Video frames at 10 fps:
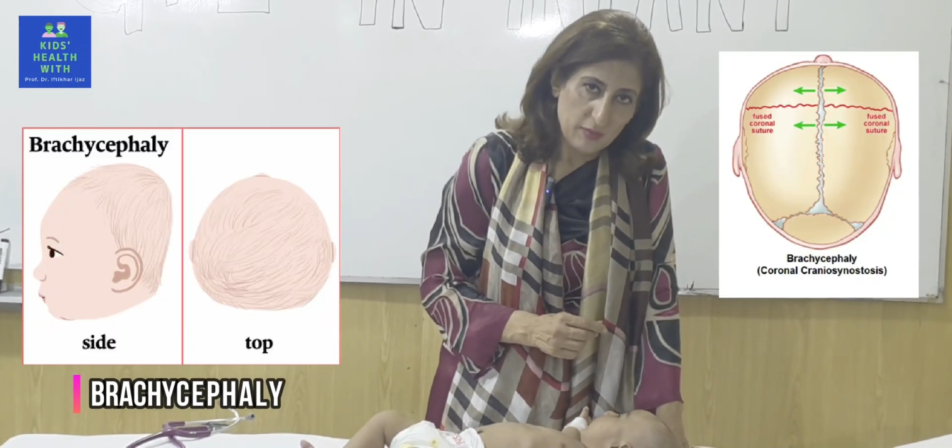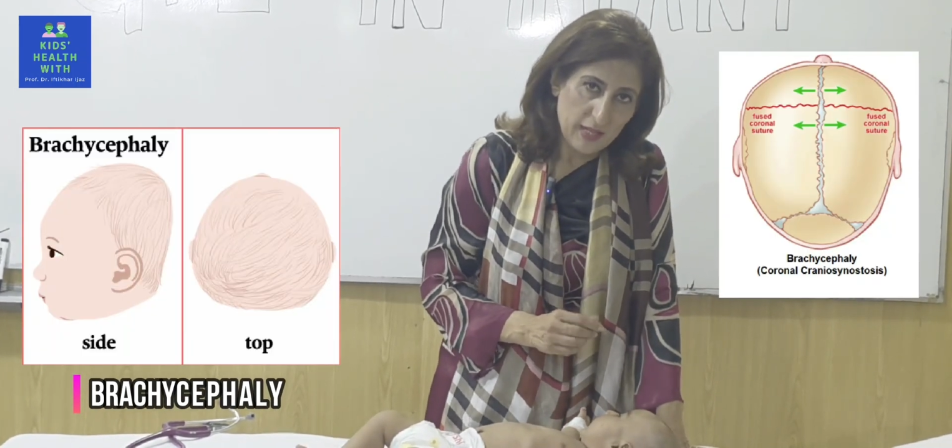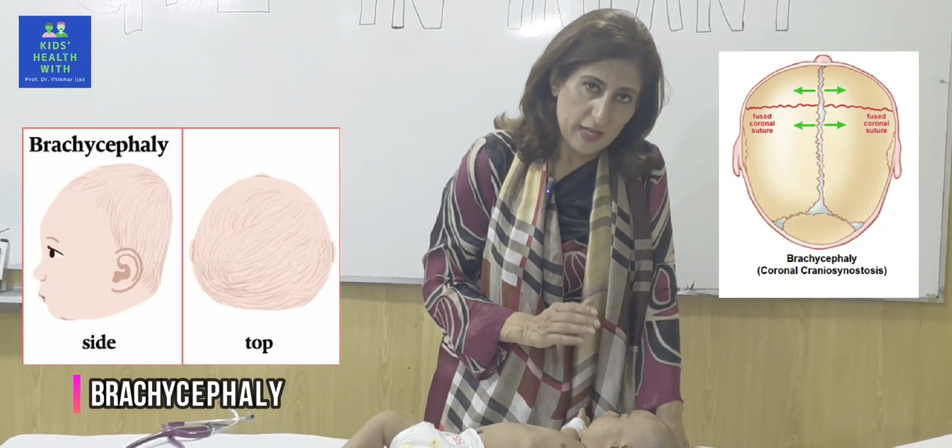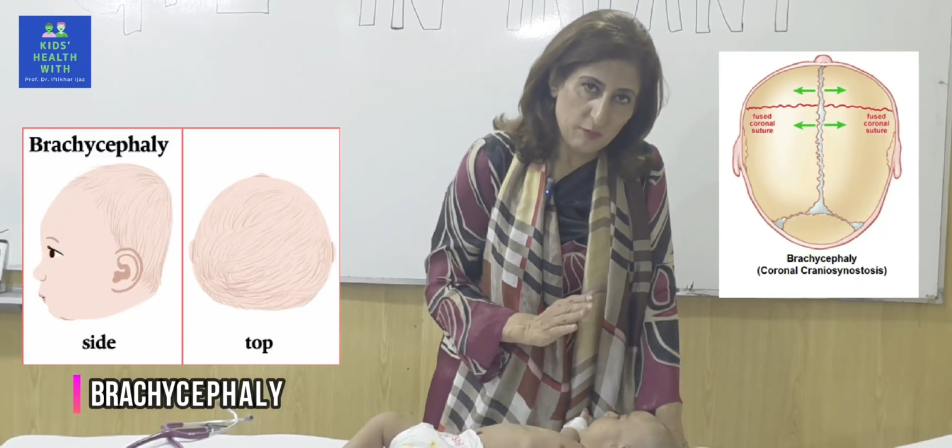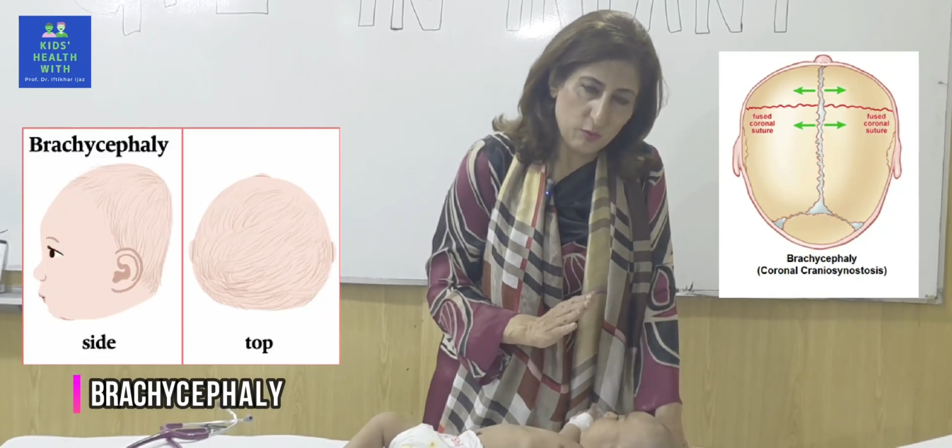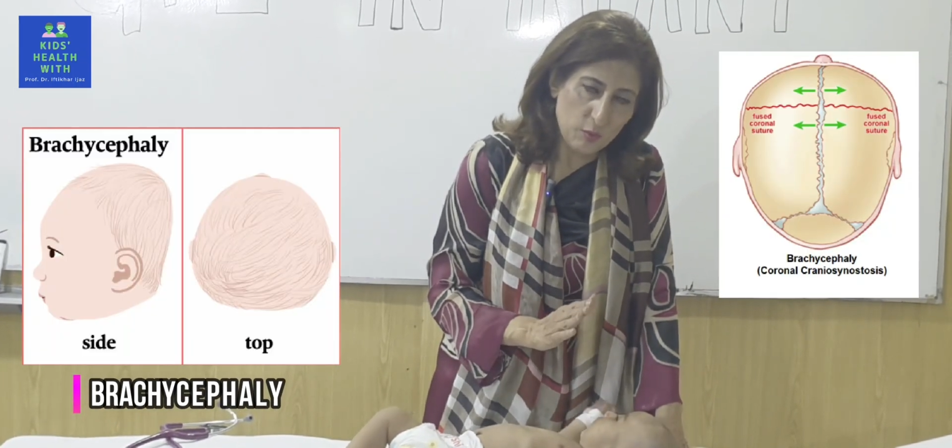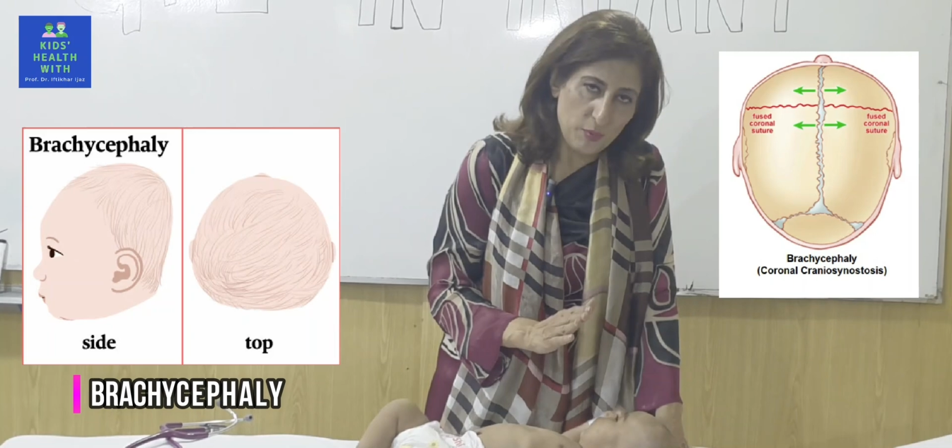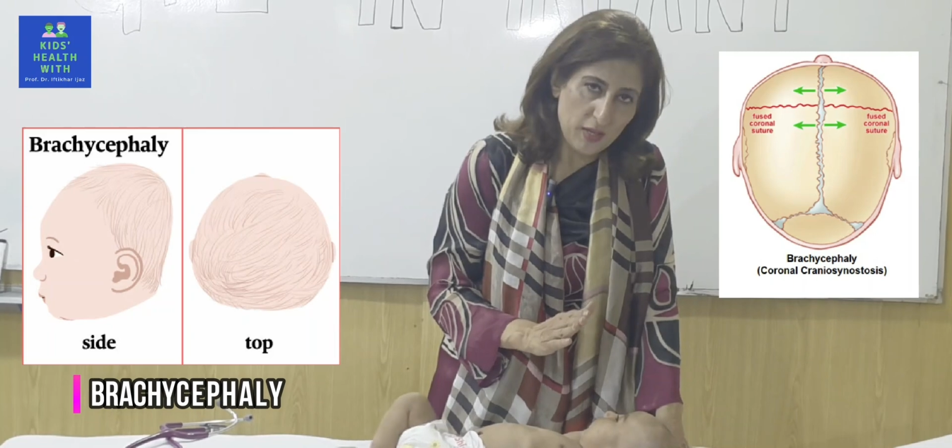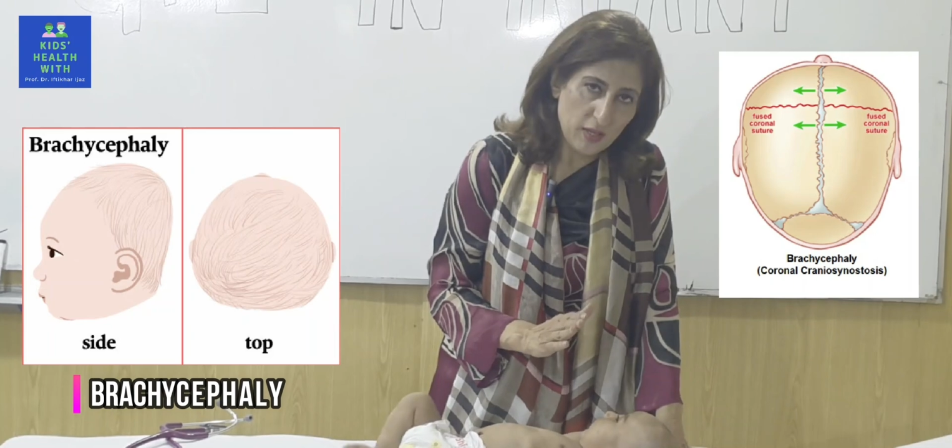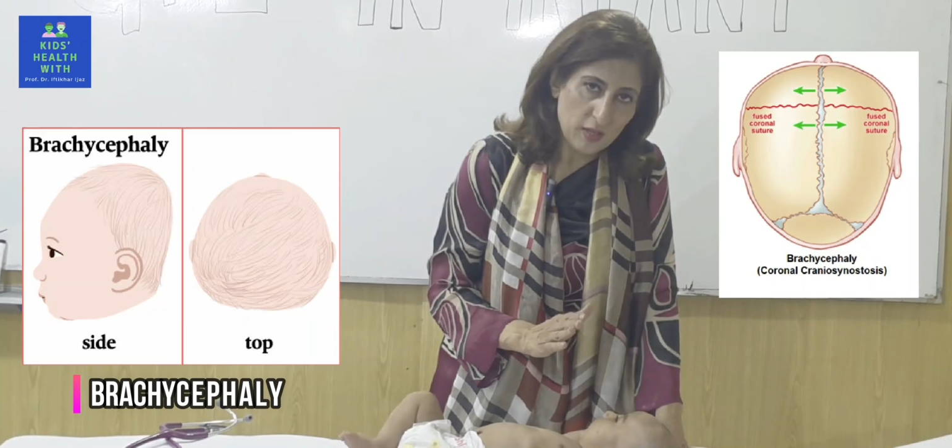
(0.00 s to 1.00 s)
that
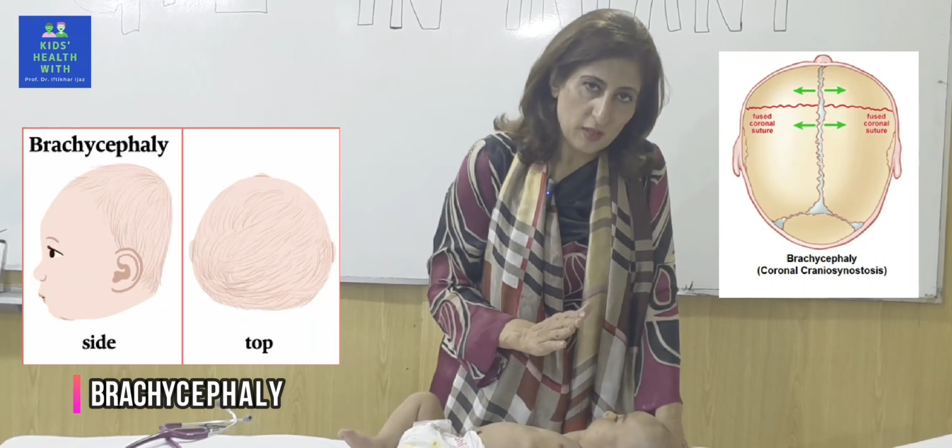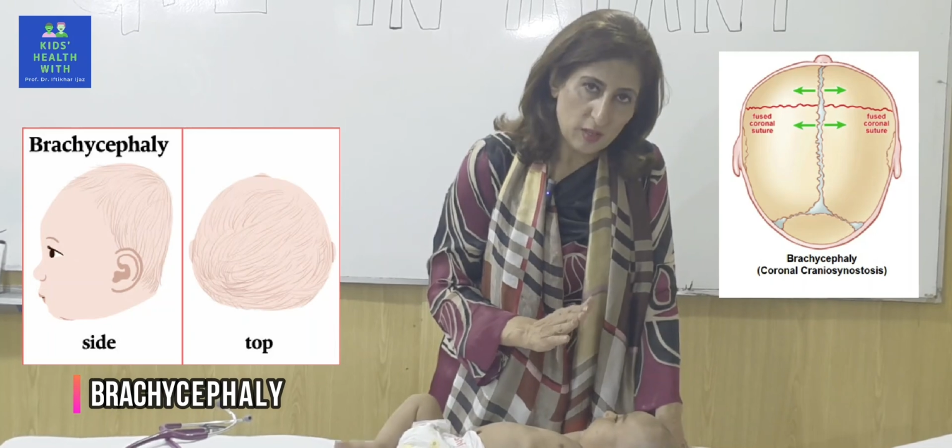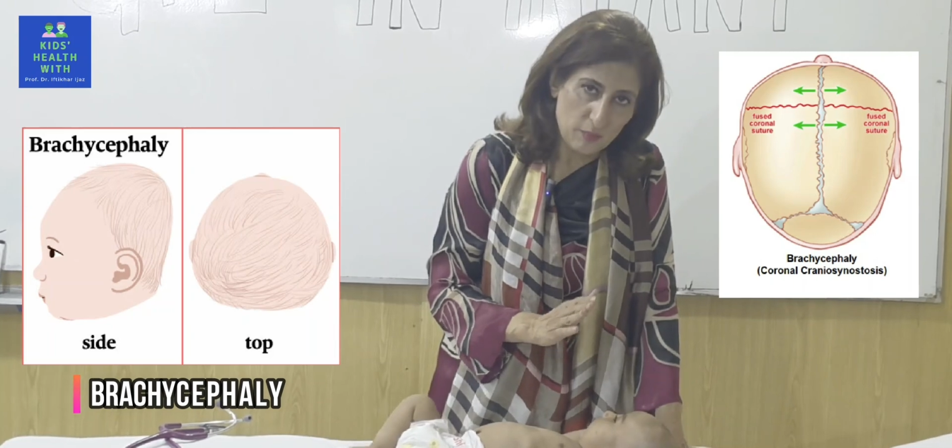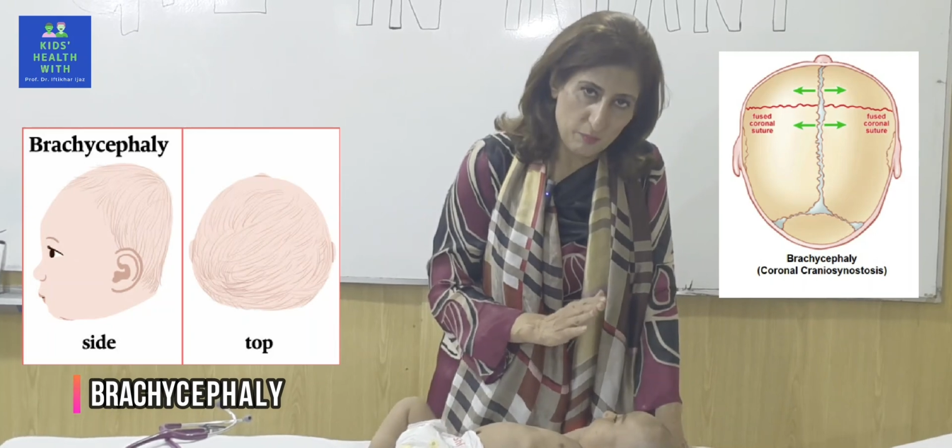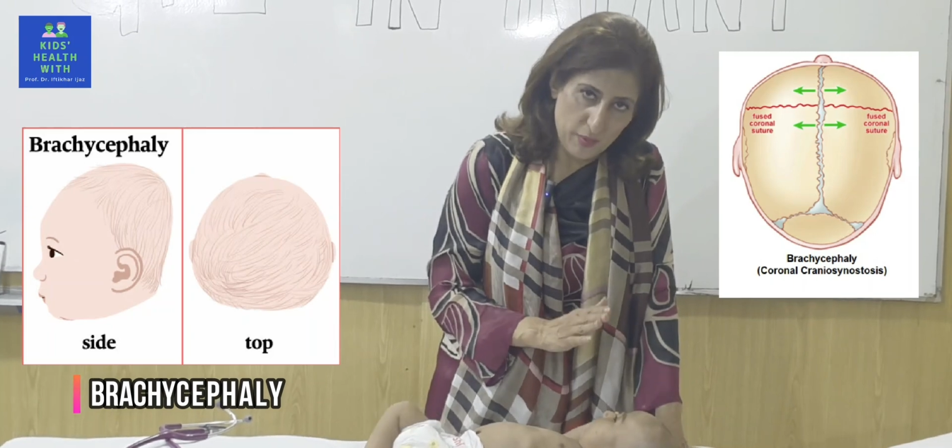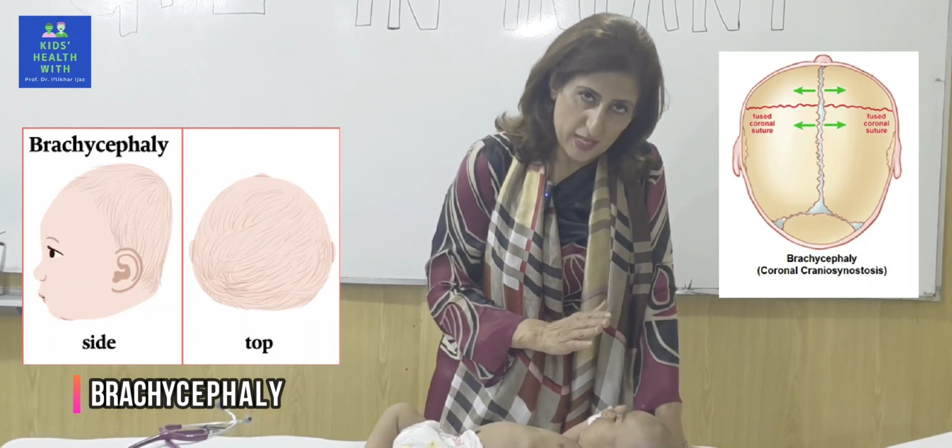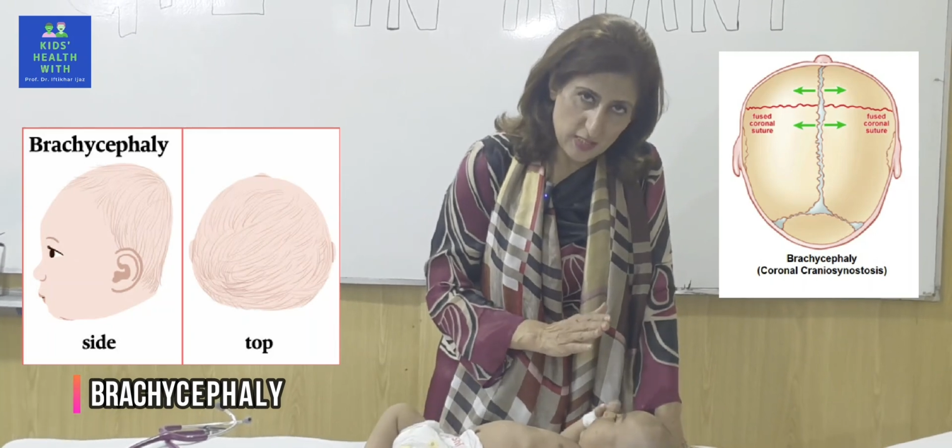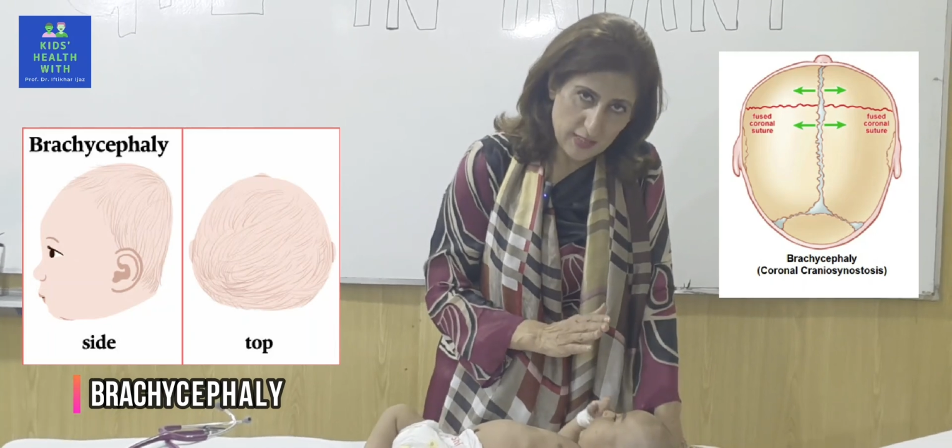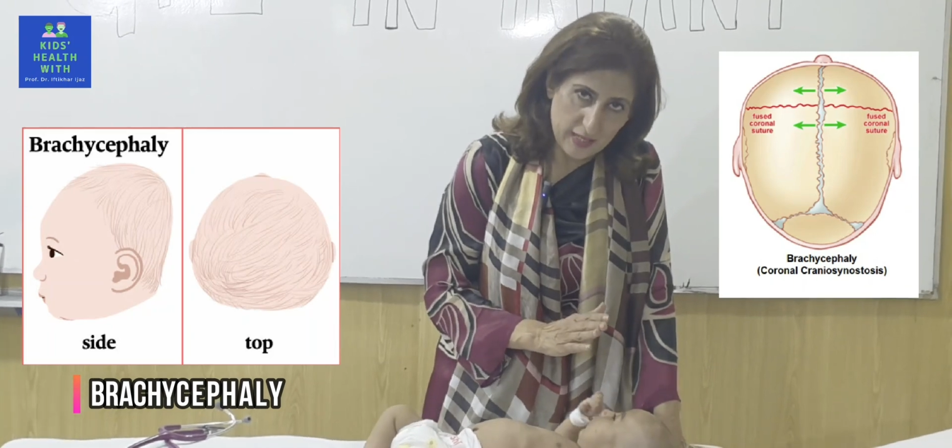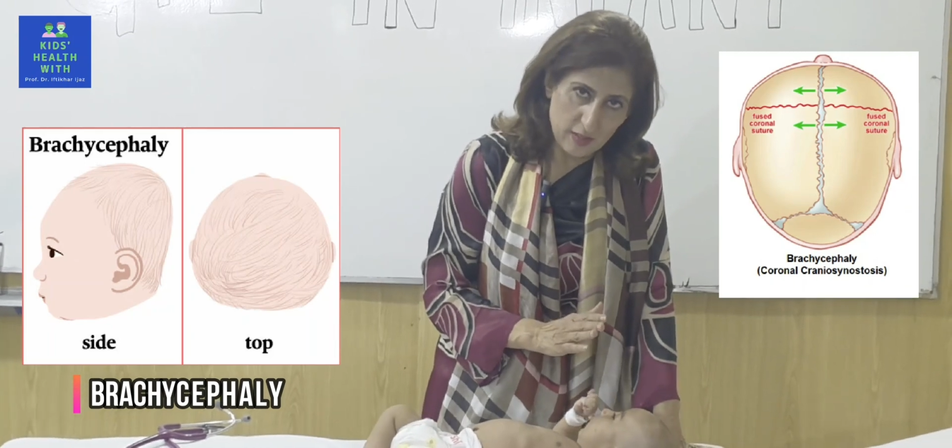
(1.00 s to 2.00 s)
would be compressed